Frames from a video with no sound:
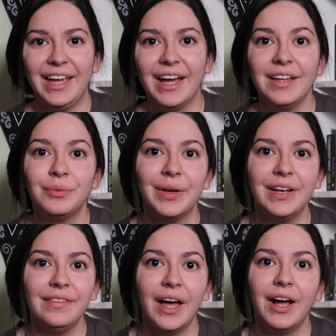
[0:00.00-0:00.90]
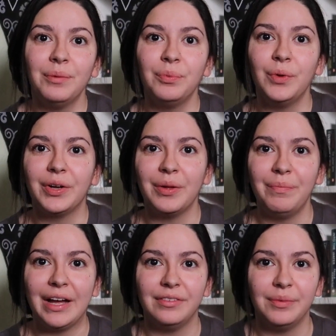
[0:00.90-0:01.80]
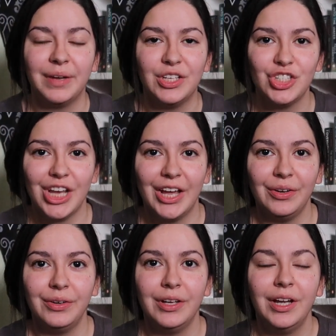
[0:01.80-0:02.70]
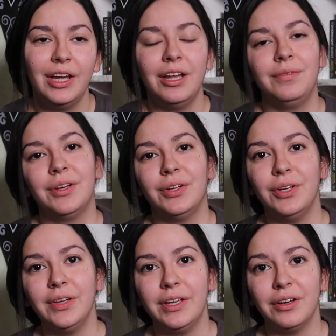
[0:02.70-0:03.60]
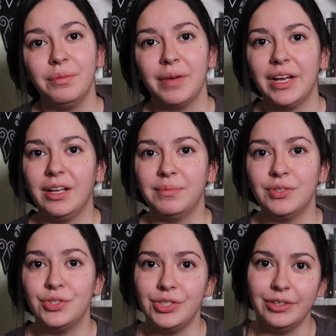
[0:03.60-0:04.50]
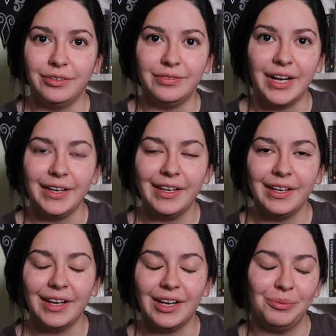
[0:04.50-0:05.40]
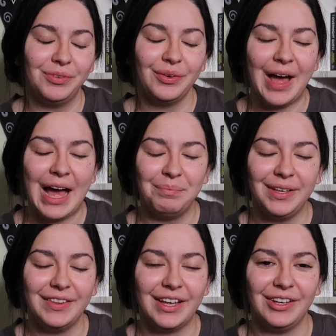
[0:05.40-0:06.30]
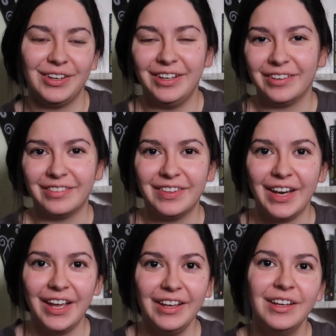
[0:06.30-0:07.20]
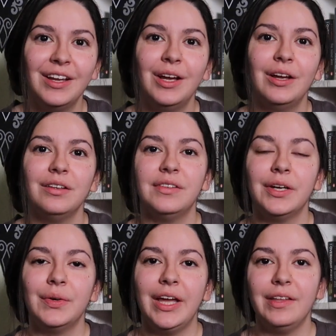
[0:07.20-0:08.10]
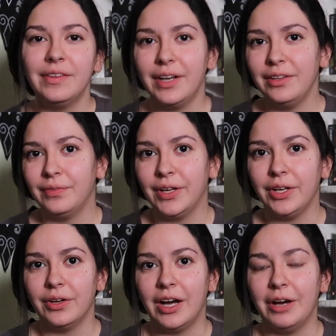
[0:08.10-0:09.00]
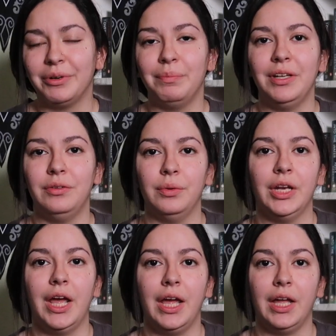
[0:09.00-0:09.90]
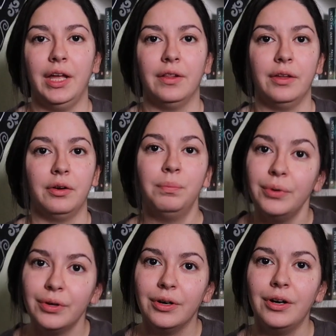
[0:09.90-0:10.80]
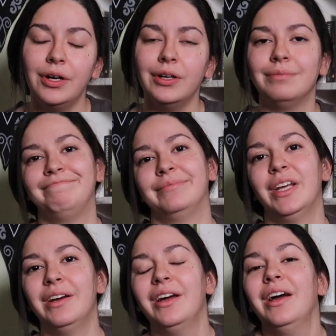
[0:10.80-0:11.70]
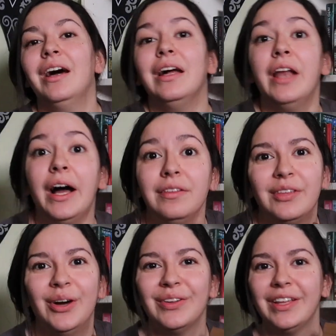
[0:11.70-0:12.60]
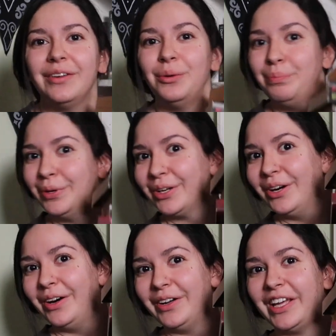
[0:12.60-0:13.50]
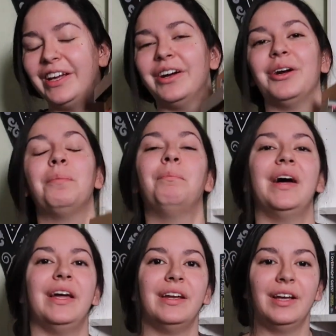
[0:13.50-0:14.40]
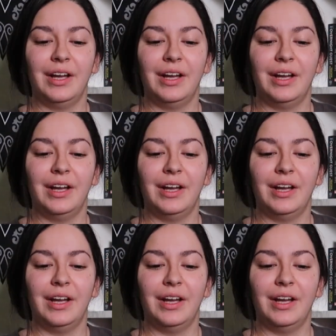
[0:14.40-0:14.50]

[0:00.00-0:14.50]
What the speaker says: Hey guys, what is up? Welcome back to my channel. If you're new here, my name is Giovanni and I'm so happy that you're here today. So in today's video, I'm going to be doing a little book haul. Not so little book haul here, but